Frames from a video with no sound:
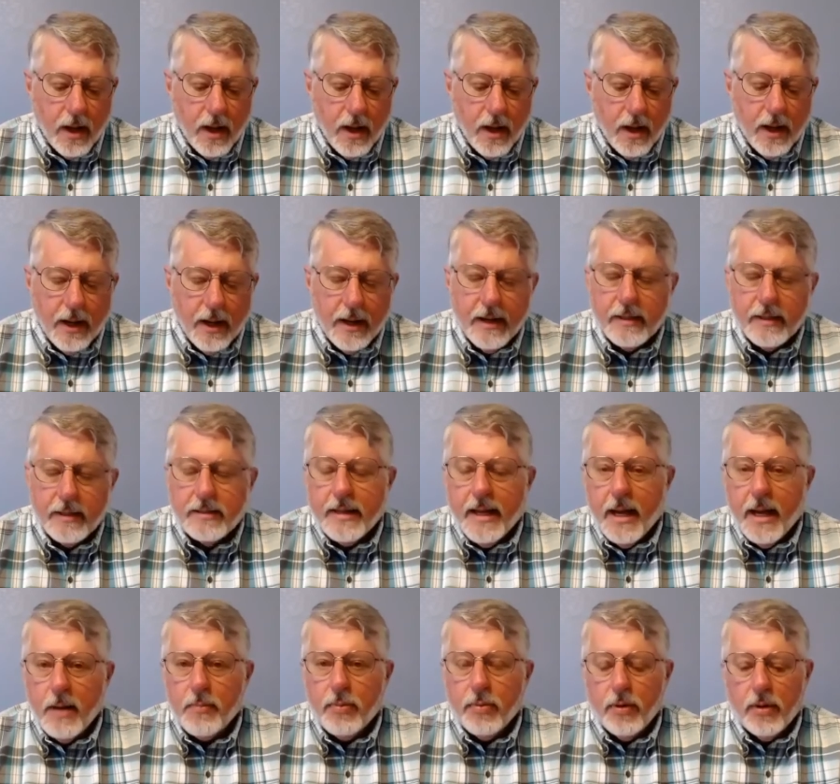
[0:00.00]
An
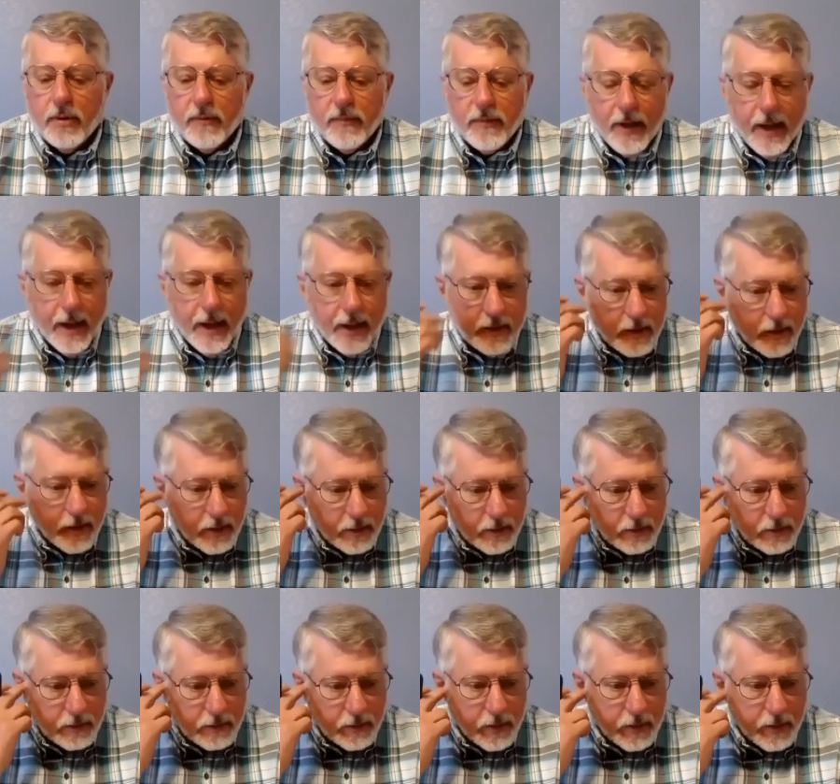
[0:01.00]
example of that, that,
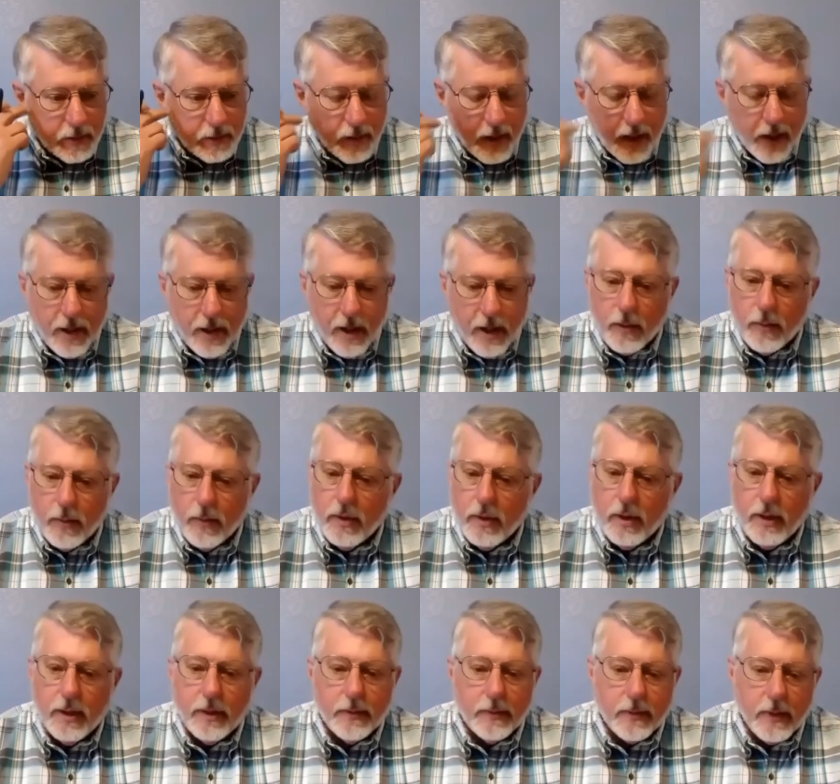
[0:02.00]
and I
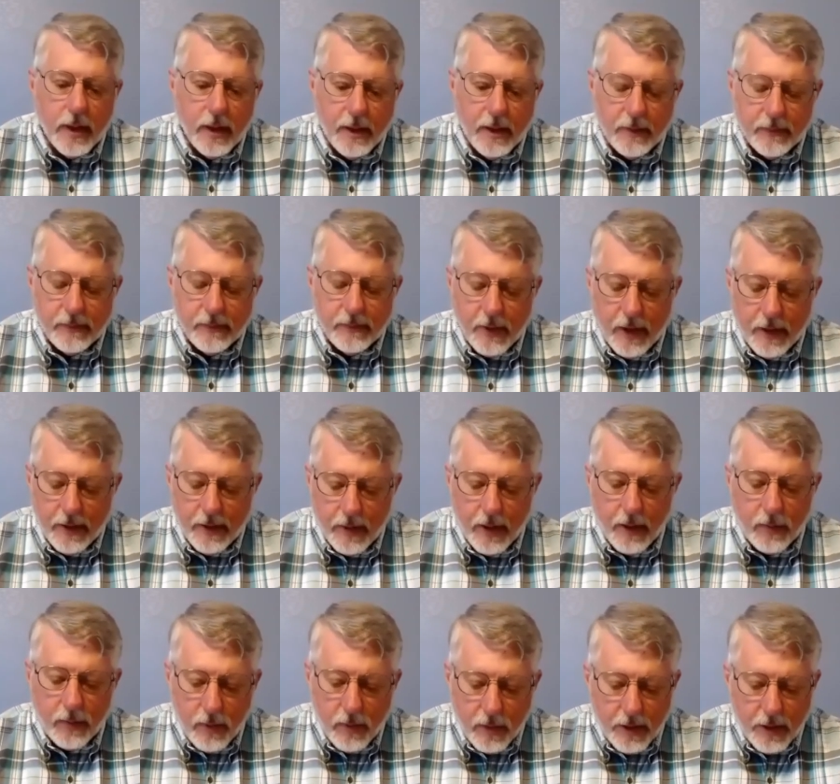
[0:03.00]
really, I
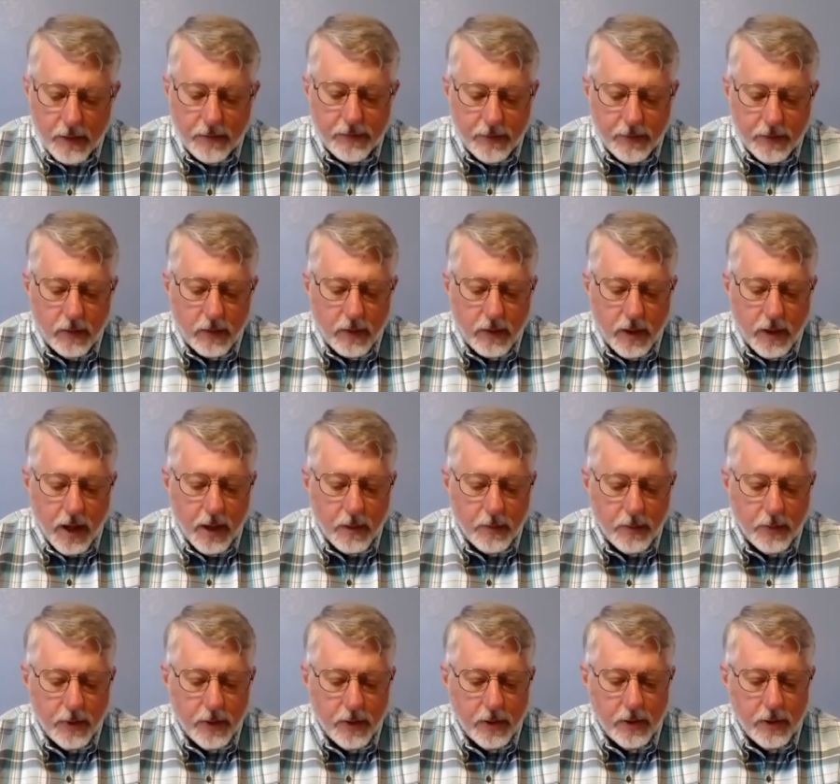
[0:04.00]
really feel God
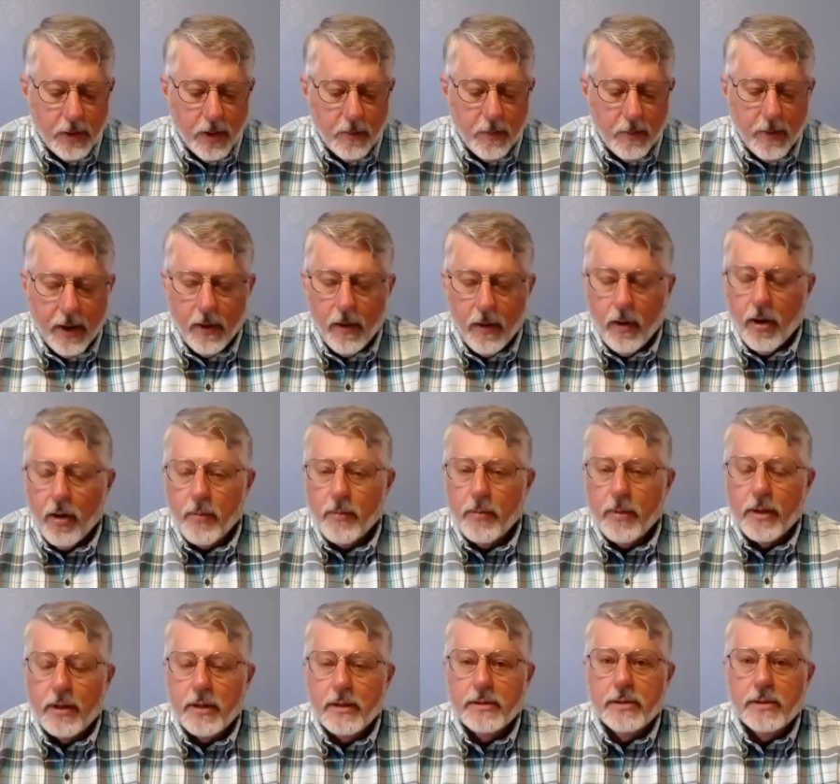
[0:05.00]
put it on my heart
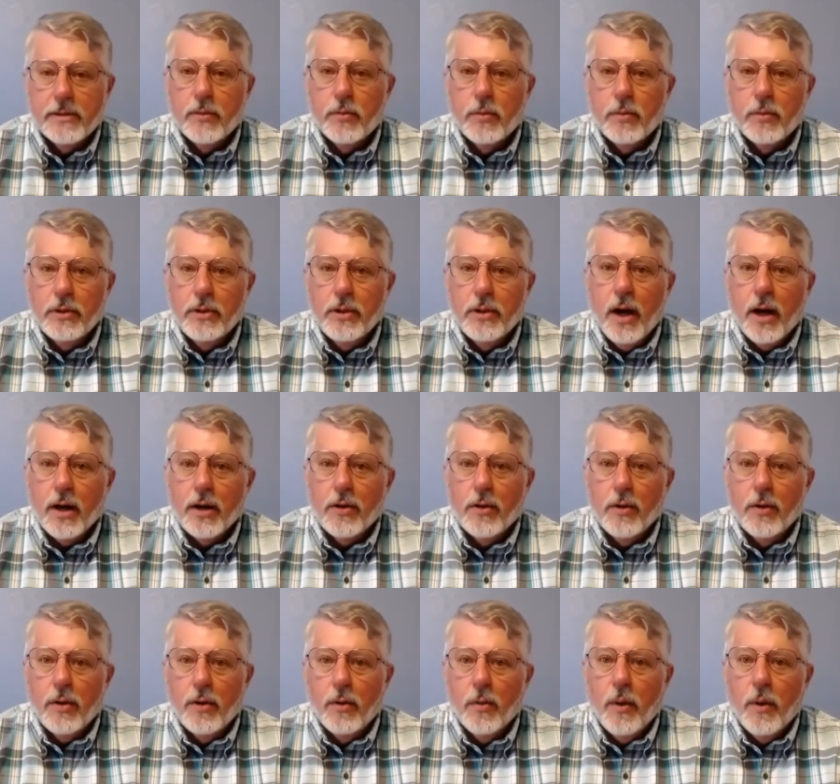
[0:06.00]
because it would not go
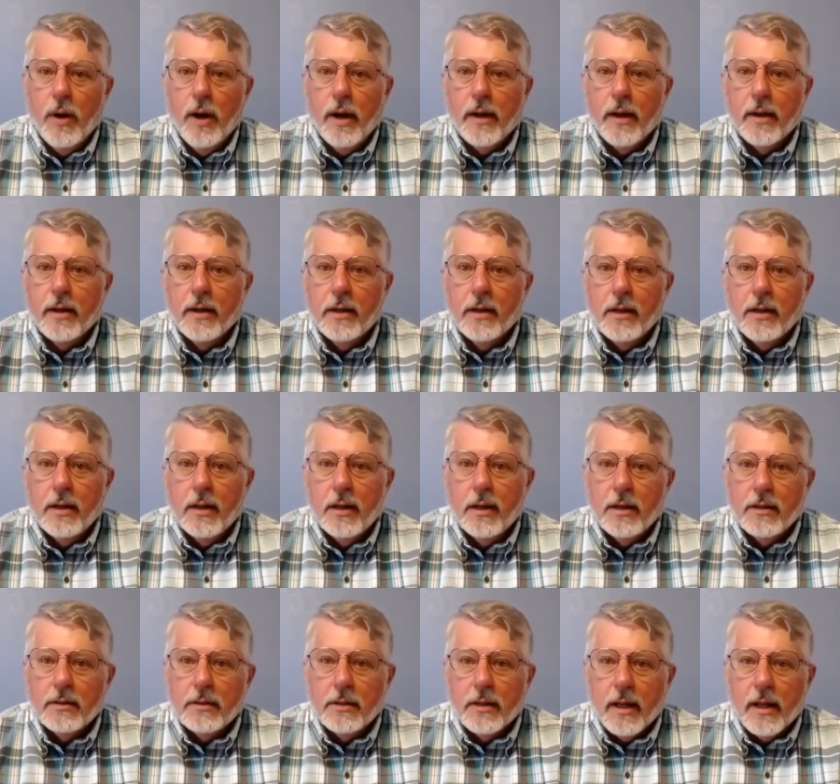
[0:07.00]
away.
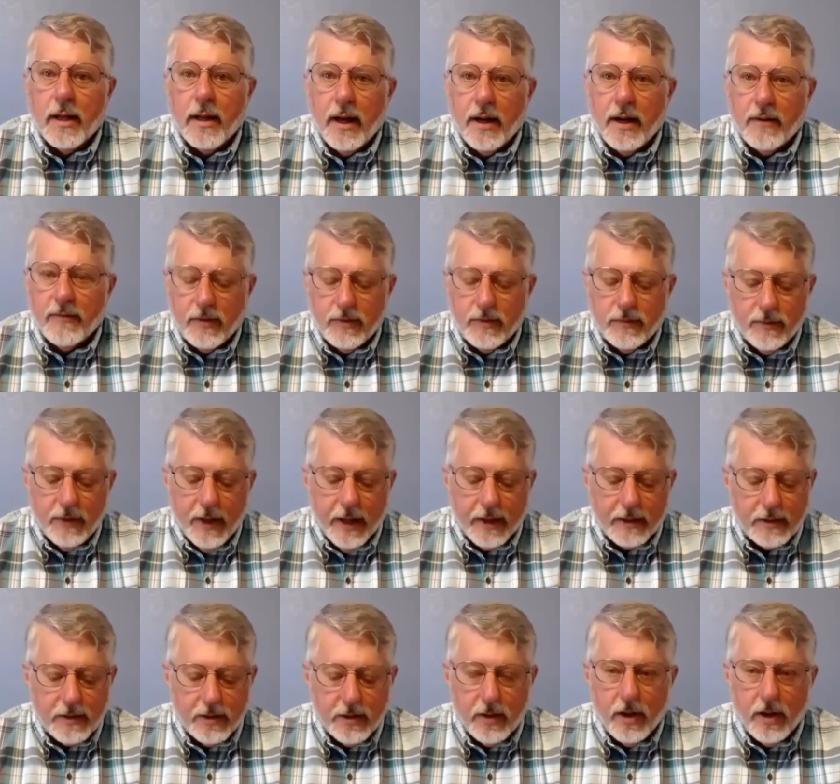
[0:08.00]
And I
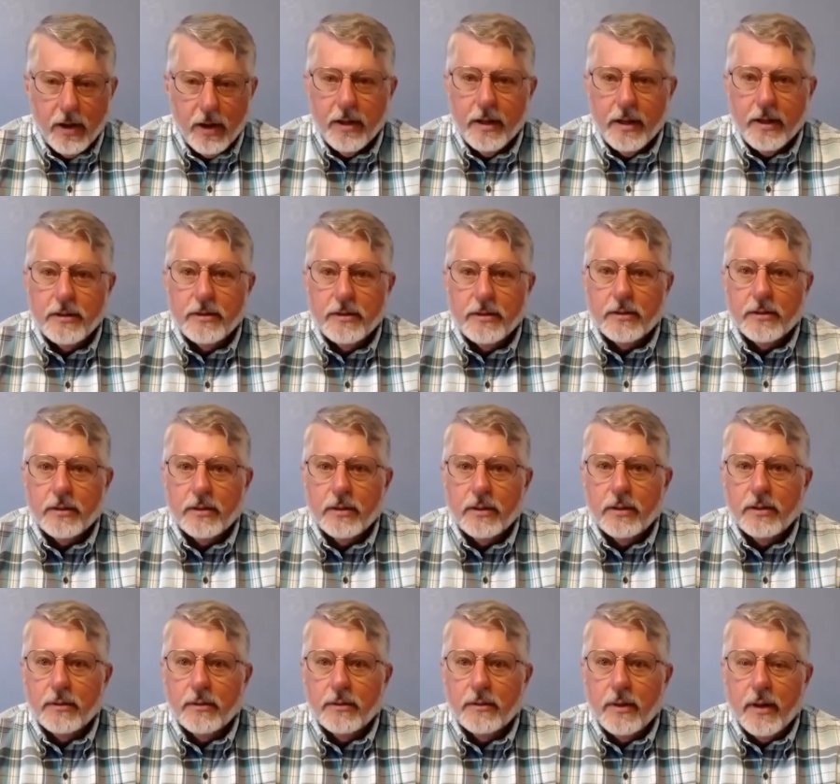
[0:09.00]
reflected on this
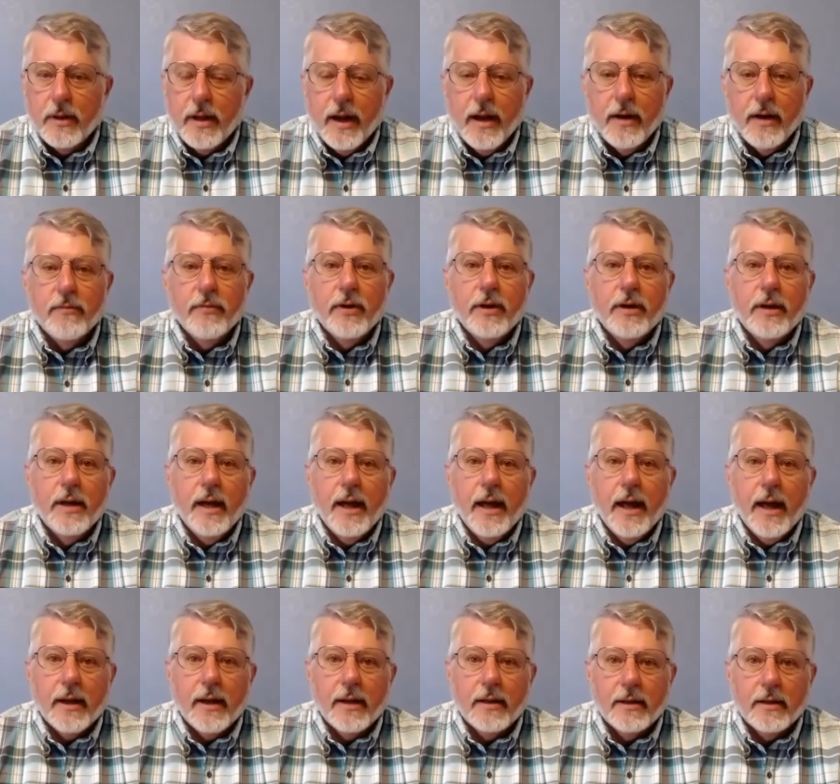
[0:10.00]
every
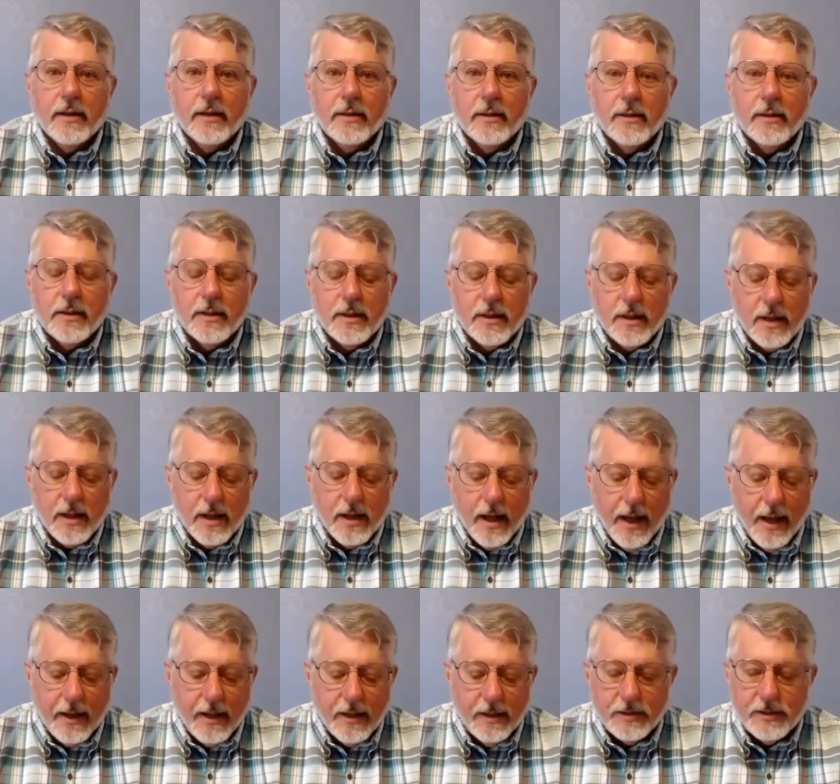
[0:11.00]
day,
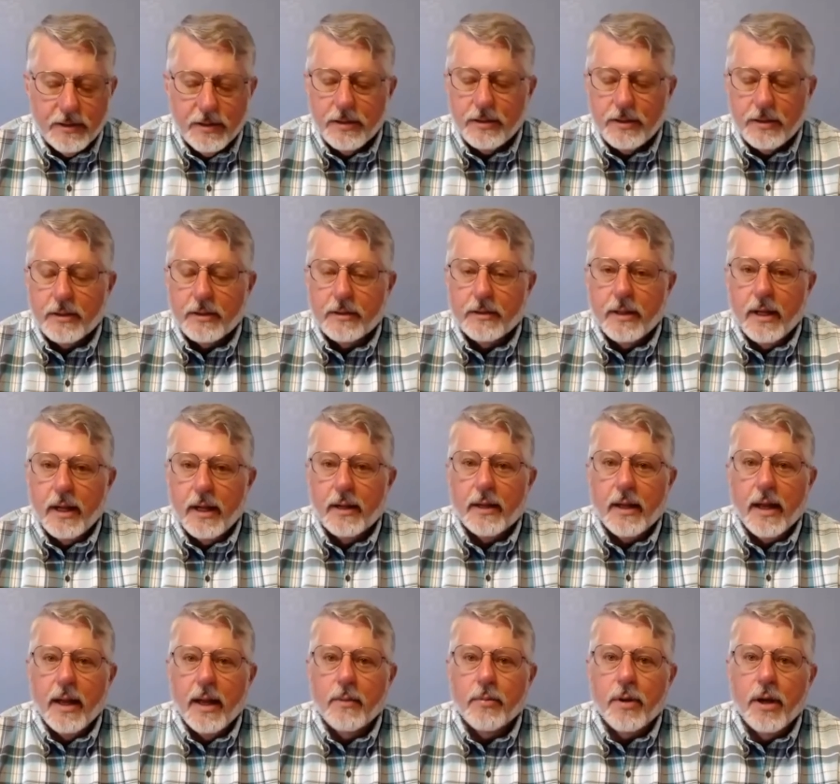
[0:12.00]
and it just it
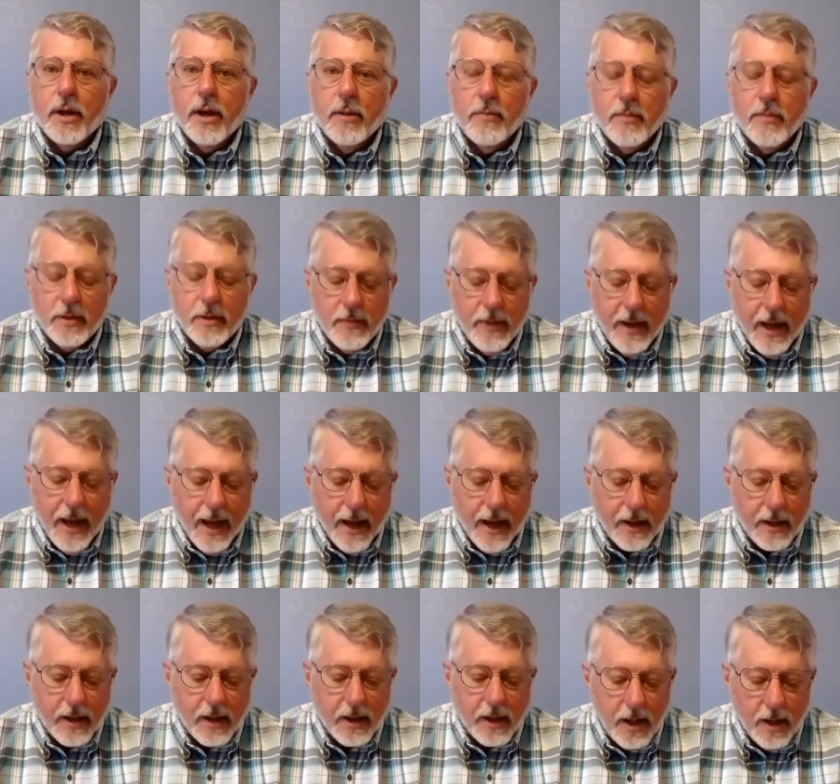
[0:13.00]
kept coming back
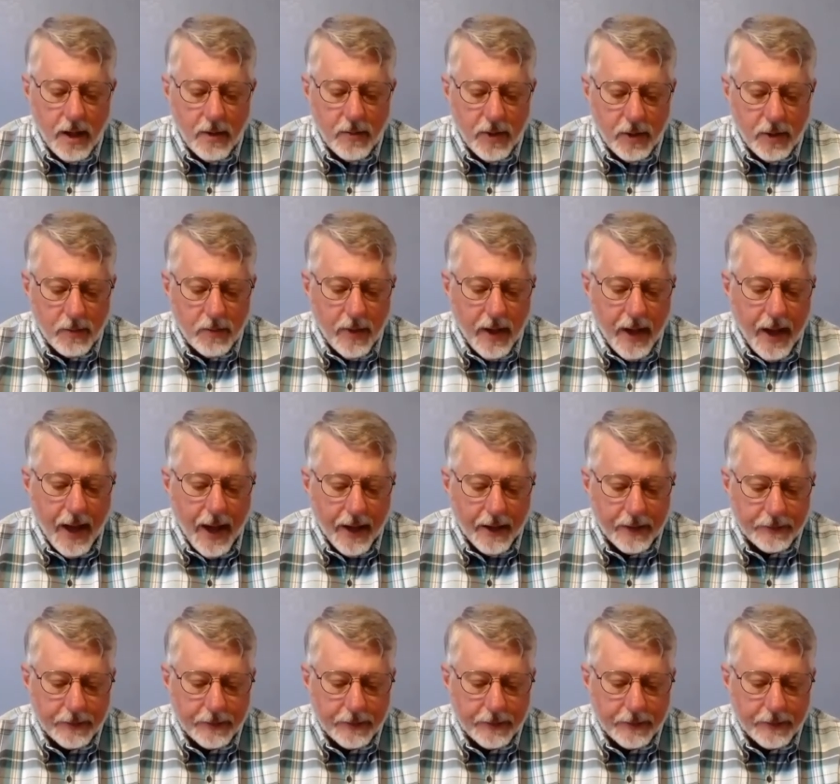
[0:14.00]
and coming back.